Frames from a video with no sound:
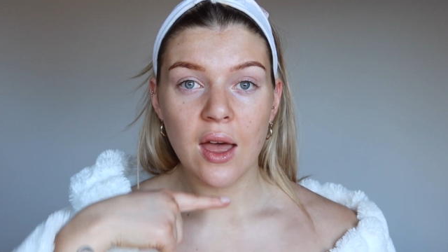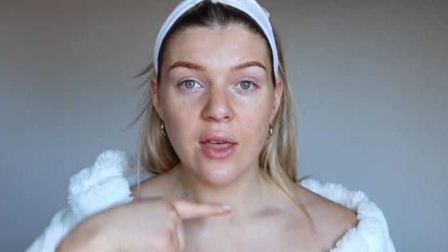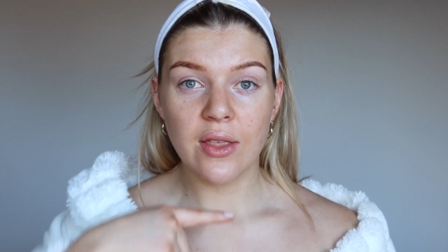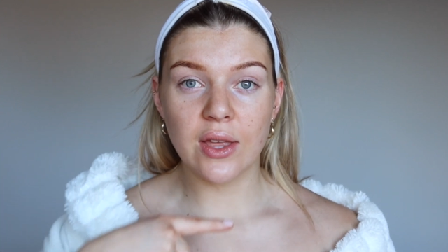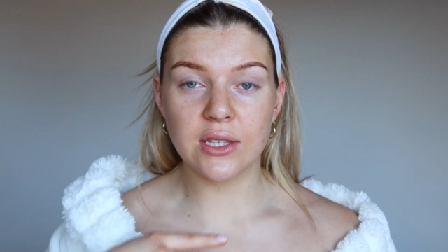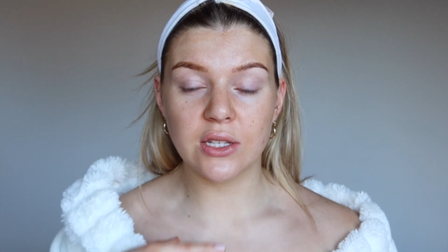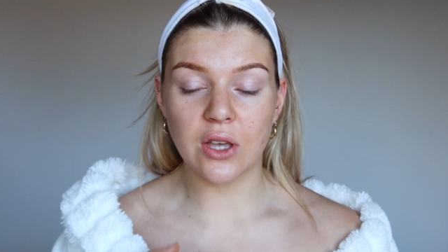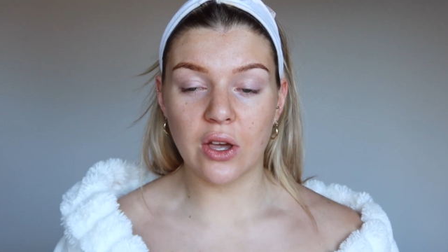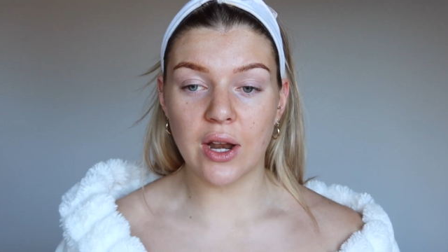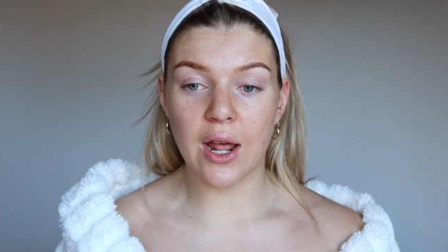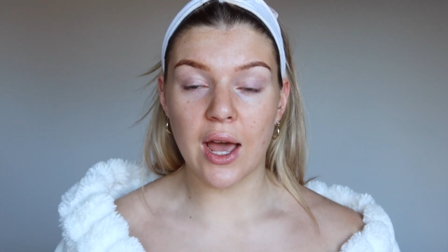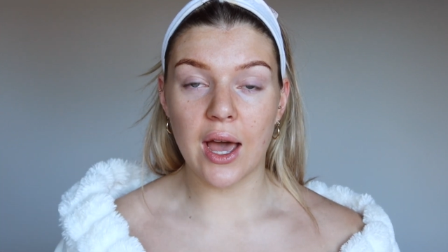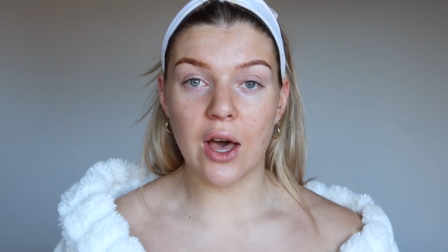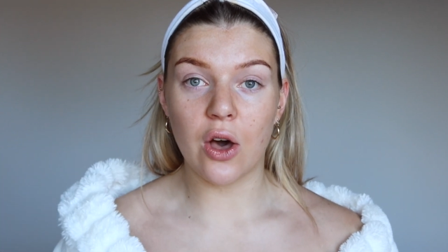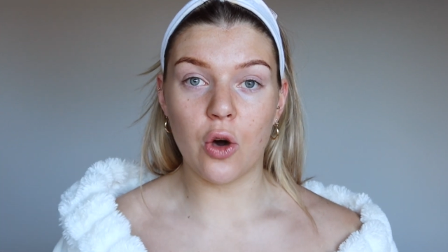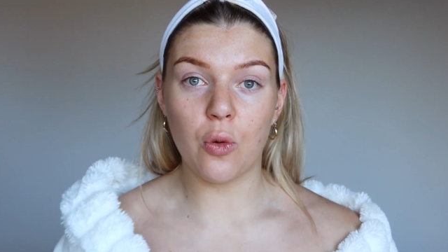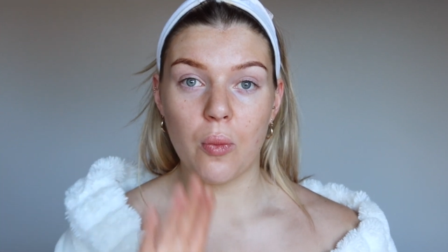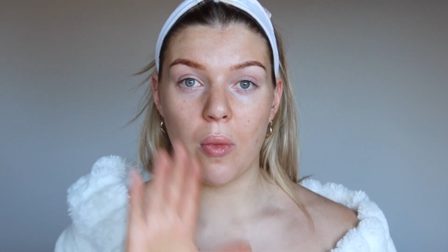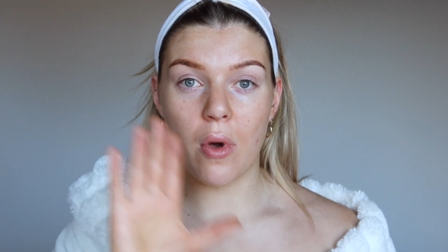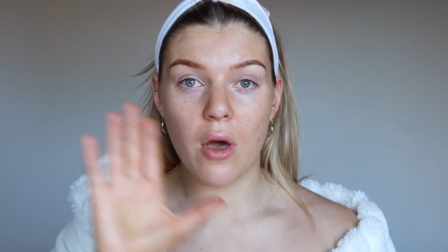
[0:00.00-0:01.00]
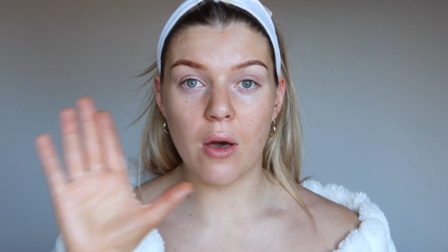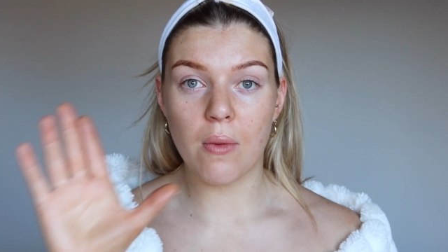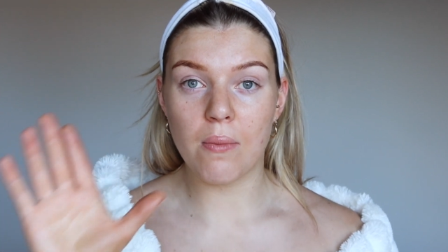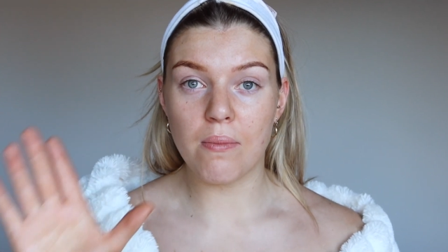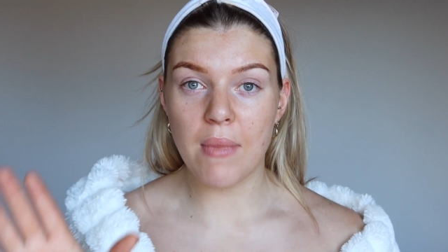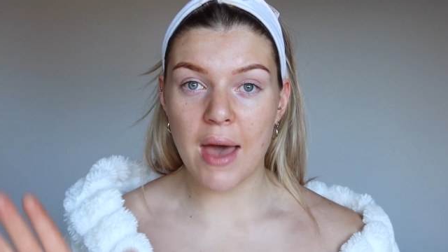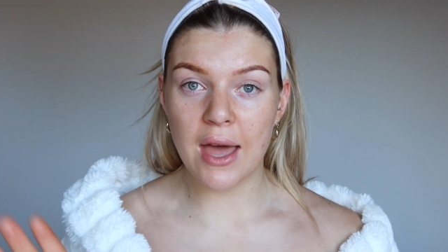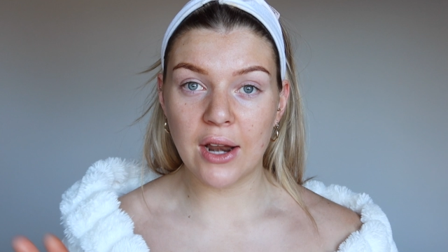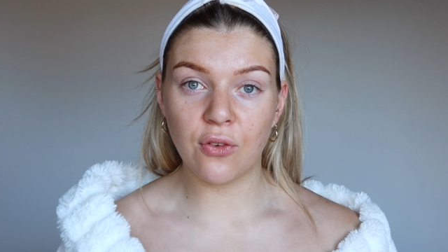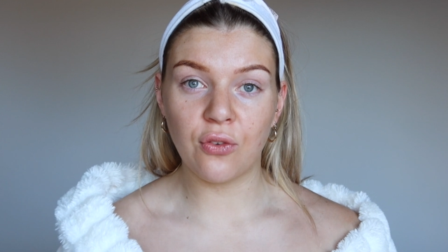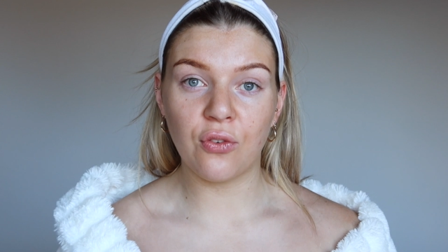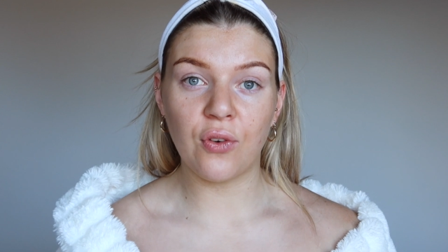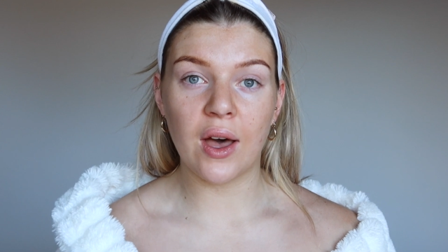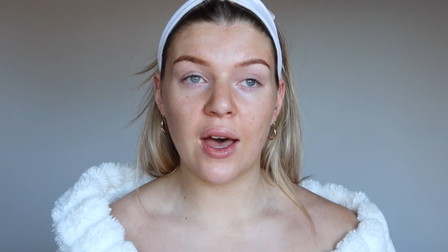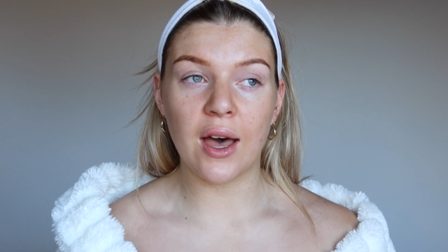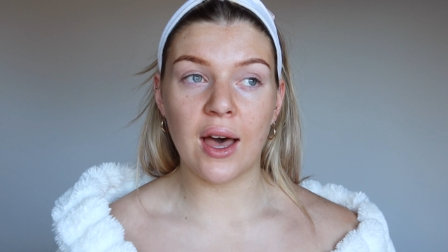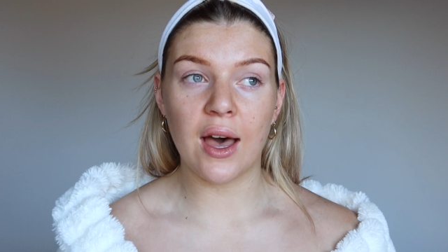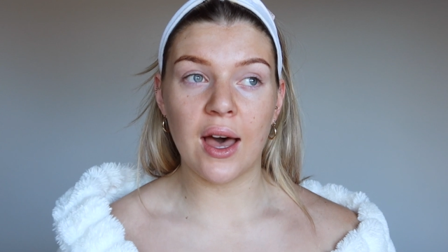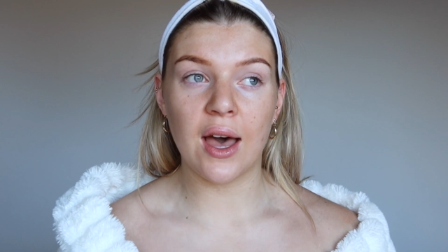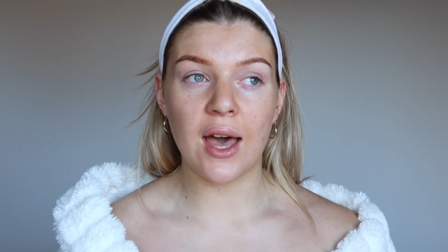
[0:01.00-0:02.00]
that's going to help
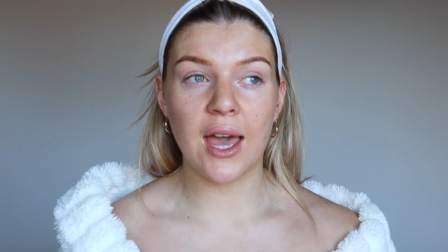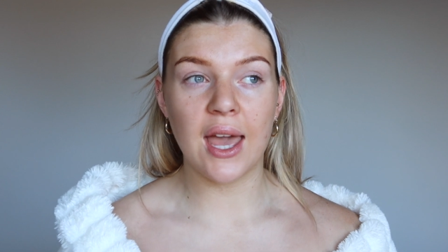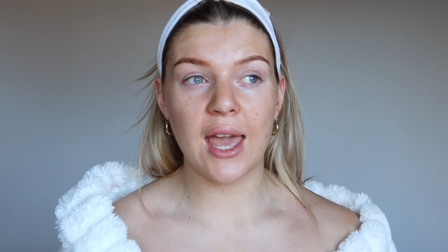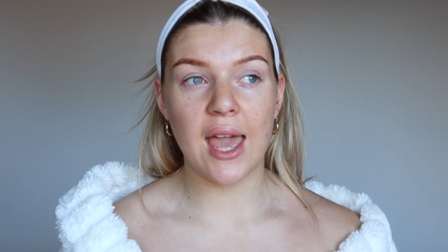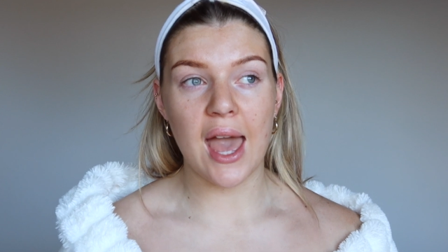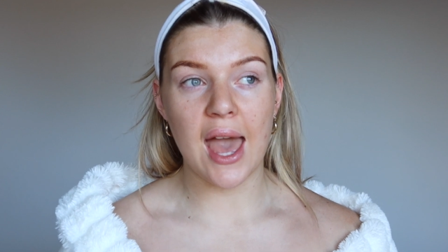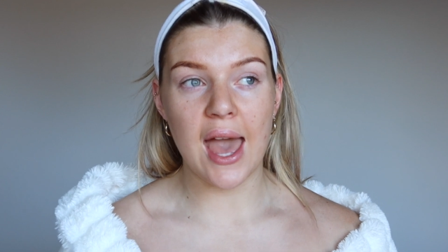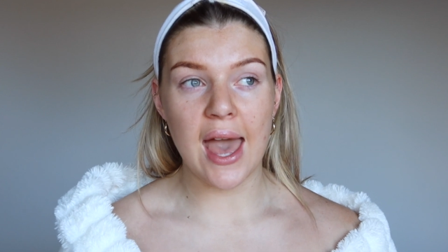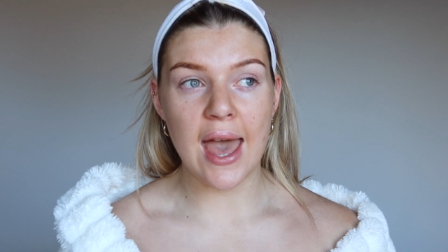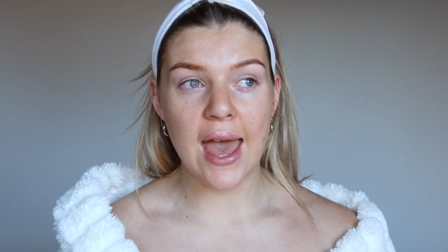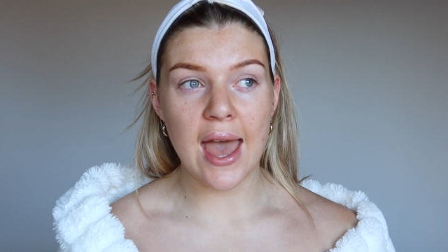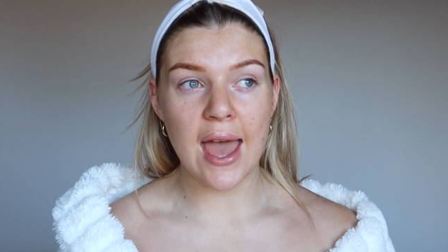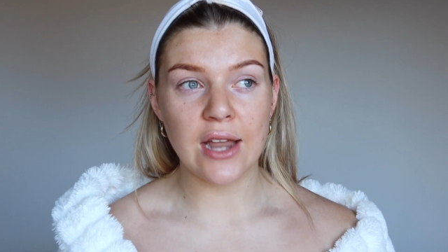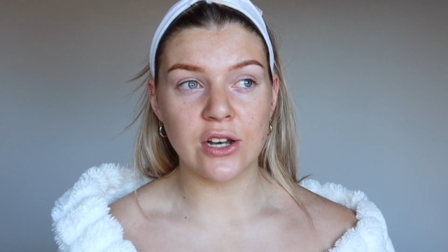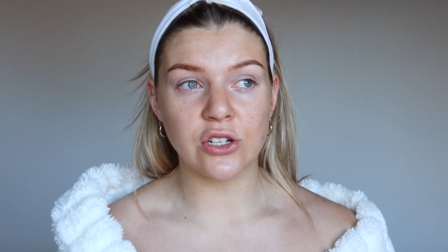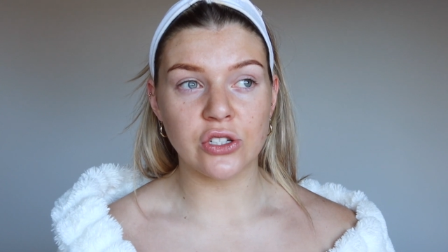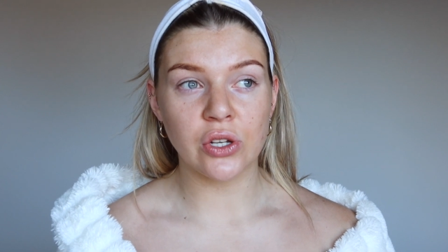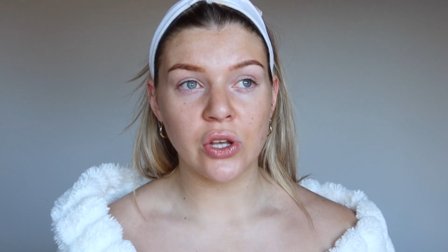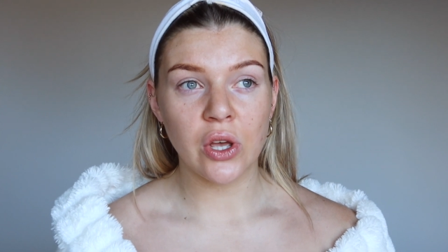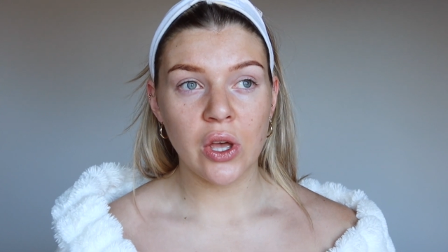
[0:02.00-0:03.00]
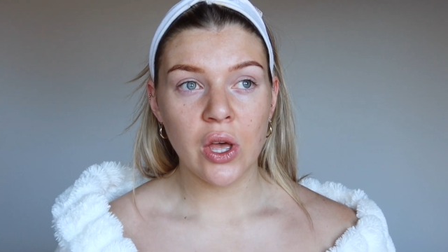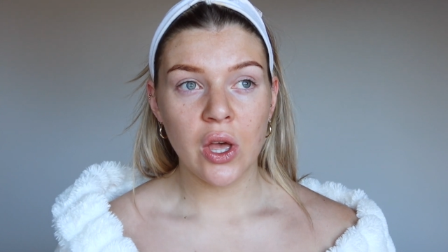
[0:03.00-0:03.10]
mattify and